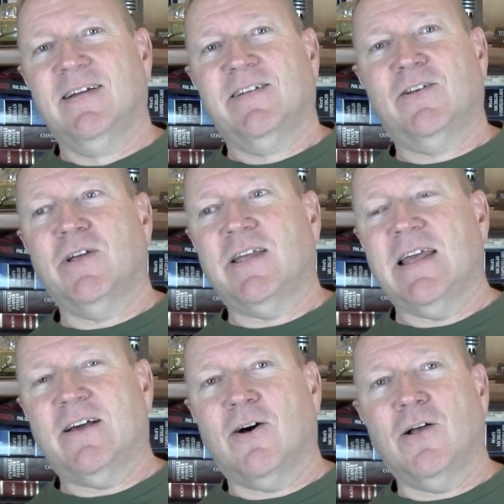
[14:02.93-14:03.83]
So
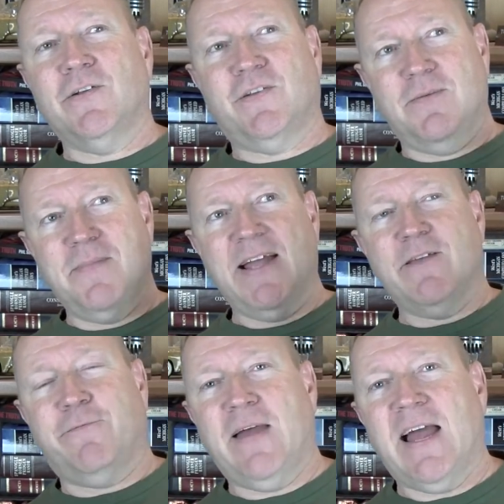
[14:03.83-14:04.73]
he calls the
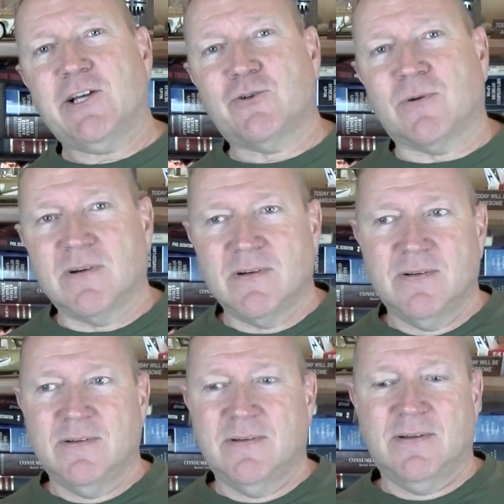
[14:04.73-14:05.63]
manufacturer,
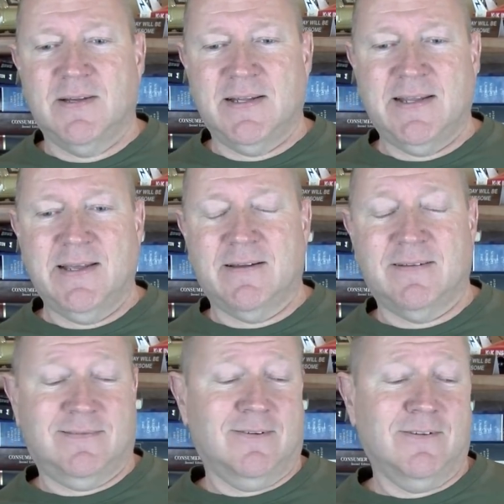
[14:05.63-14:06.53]
and they
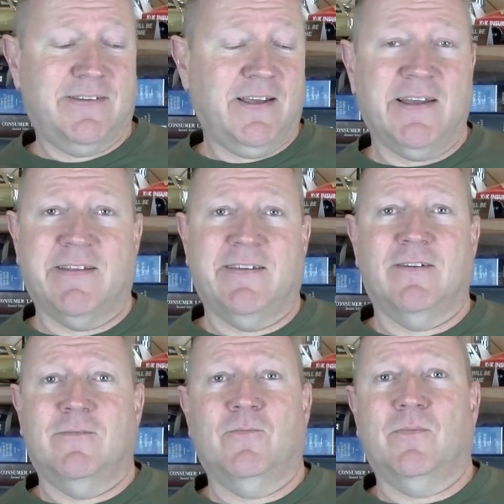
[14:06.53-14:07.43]
go, don't know what to tell you,
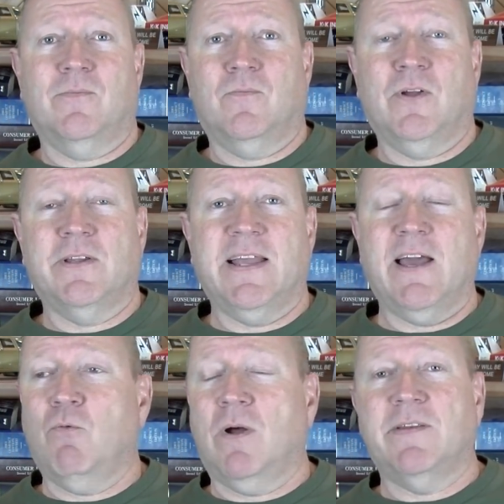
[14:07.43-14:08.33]
dude. We only
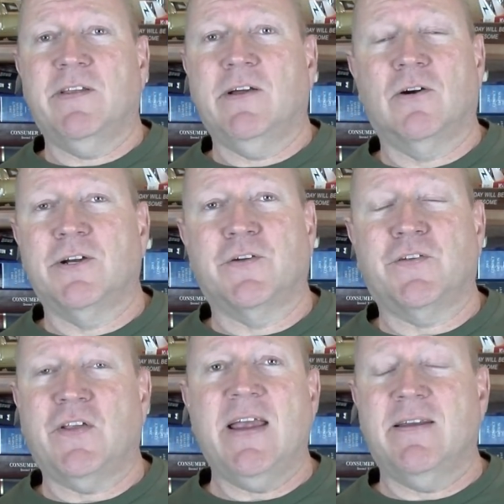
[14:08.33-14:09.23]
had one dealer in your
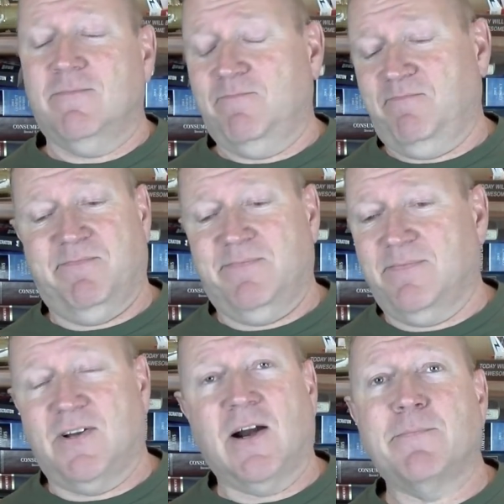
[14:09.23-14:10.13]
state.
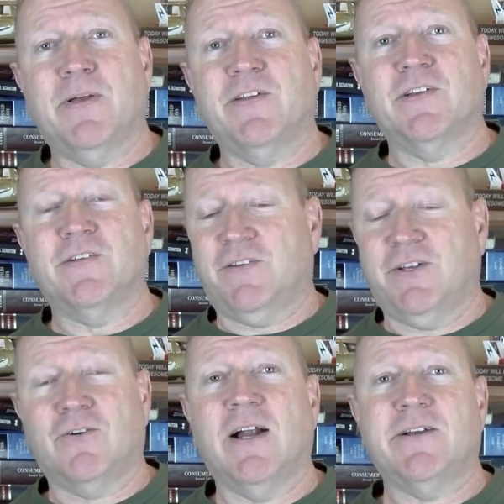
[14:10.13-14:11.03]
They're out of business.
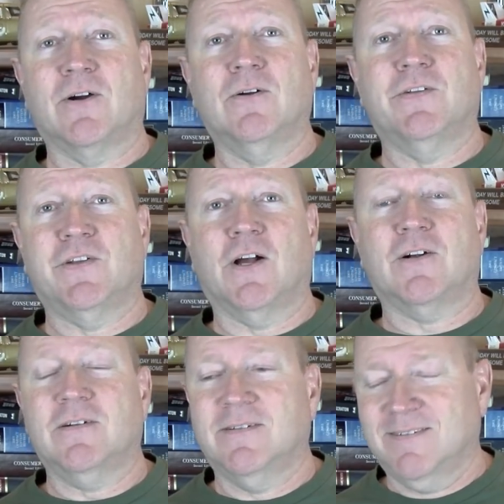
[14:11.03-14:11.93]
You're on your own,
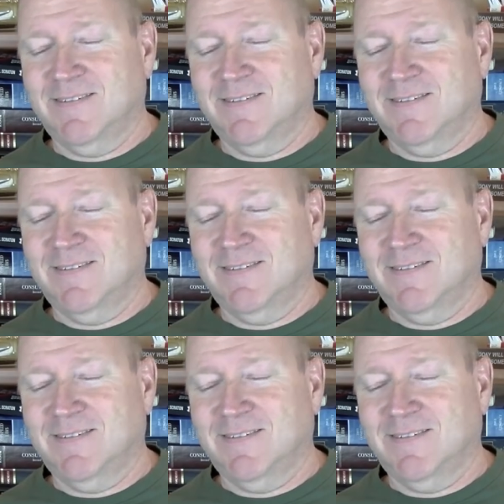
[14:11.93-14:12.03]
sucker.